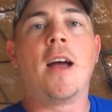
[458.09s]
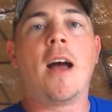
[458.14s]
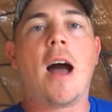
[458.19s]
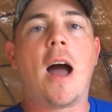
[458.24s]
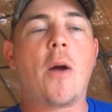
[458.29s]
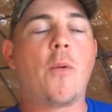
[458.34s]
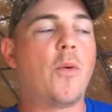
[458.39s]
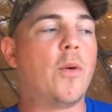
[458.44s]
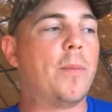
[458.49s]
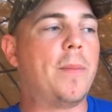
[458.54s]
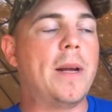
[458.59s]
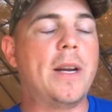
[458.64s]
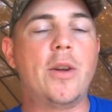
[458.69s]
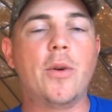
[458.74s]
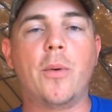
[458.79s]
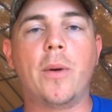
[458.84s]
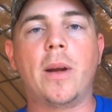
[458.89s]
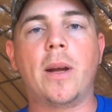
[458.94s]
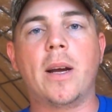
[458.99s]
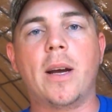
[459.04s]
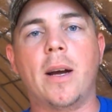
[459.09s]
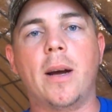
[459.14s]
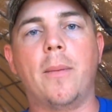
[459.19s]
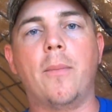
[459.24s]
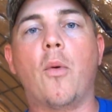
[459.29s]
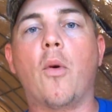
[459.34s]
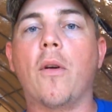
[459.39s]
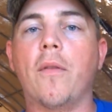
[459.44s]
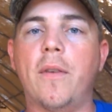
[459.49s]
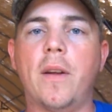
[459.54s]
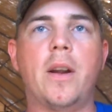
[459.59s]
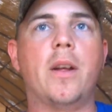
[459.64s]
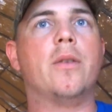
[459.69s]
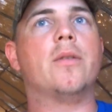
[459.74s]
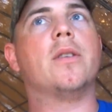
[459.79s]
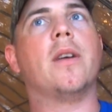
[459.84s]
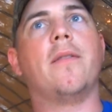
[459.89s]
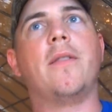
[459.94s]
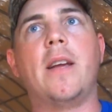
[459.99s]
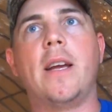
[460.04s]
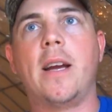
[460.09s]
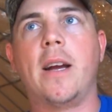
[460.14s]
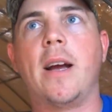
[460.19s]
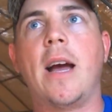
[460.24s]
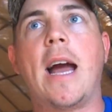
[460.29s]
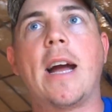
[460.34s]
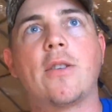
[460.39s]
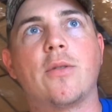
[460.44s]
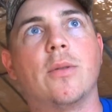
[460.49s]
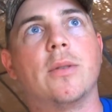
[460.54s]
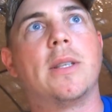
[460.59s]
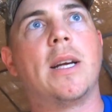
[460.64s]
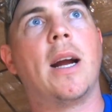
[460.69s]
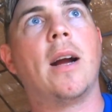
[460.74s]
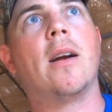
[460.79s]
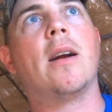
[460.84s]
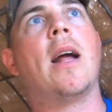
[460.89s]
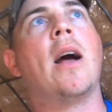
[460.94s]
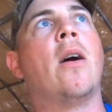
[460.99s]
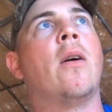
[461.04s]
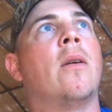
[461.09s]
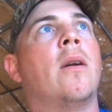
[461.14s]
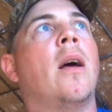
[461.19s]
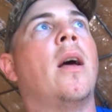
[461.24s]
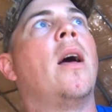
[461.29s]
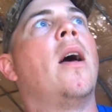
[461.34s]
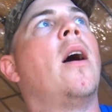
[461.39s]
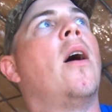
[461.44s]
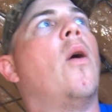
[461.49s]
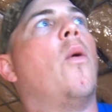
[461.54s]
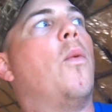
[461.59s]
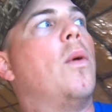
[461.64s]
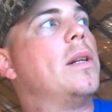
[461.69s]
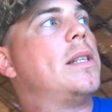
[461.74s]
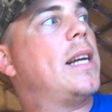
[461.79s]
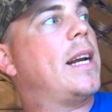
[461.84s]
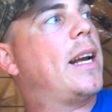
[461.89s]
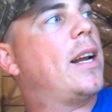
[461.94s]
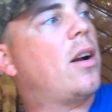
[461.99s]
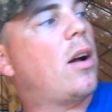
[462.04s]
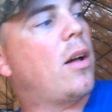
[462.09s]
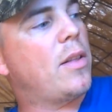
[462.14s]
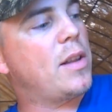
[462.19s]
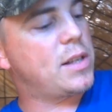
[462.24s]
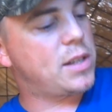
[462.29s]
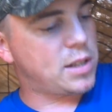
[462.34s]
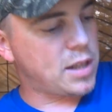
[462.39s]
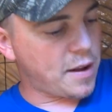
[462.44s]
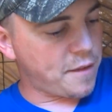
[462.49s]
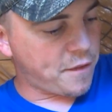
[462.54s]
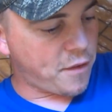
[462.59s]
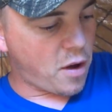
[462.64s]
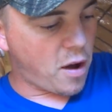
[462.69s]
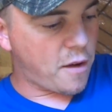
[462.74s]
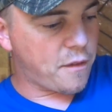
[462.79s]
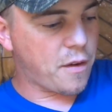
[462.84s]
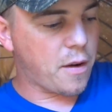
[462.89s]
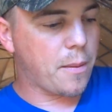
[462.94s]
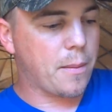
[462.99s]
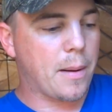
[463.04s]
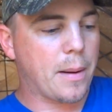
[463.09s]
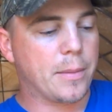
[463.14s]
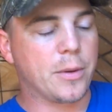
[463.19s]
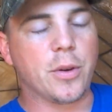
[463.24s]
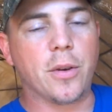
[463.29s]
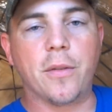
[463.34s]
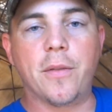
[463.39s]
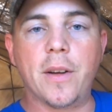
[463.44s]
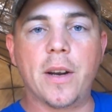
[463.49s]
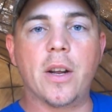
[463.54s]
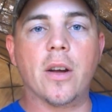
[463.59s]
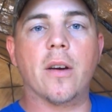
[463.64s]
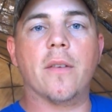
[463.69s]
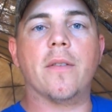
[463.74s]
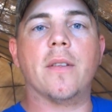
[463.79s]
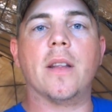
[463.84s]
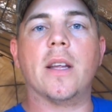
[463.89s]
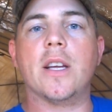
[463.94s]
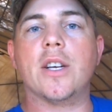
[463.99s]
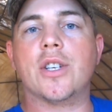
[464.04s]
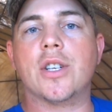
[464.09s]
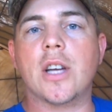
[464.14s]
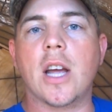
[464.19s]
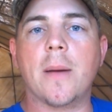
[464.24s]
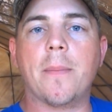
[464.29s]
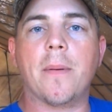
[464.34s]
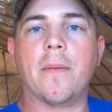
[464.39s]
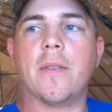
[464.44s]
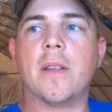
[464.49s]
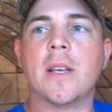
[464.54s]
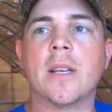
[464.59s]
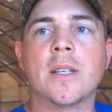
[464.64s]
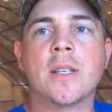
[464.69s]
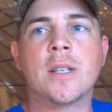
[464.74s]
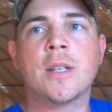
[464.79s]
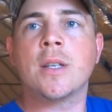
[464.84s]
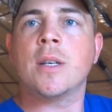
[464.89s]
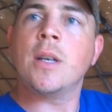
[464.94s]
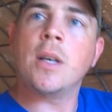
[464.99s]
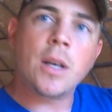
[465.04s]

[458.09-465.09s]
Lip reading: I will be doing more videos of the actual teardown. Once I get all this stuff off, I'll do a video of the shape of this.